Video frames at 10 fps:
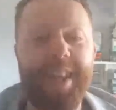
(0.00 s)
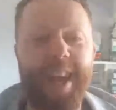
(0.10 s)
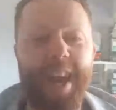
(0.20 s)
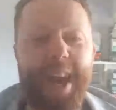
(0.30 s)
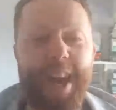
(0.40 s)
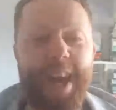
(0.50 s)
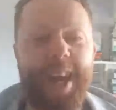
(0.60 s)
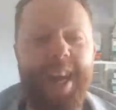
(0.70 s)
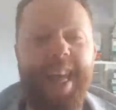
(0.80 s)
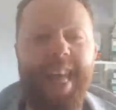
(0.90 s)

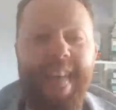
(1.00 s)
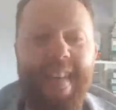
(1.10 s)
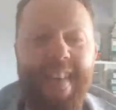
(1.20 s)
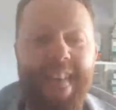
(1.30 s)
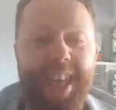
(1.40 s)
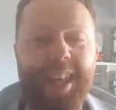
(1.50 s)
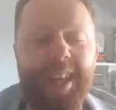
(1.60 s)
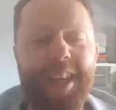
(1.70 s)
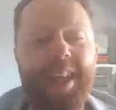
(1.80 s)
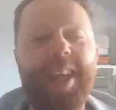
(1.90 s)
Oh
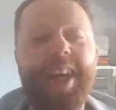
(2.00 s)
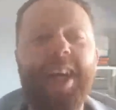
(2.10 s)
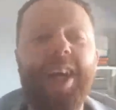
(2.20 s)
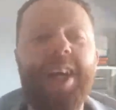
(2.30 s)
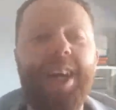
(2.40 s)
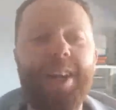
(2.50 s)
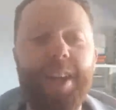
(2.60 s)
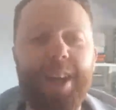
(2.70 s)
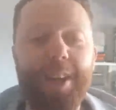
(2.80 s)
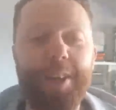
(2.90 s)

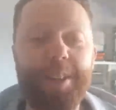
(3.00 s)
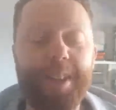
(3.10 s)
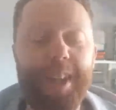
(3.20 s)
no.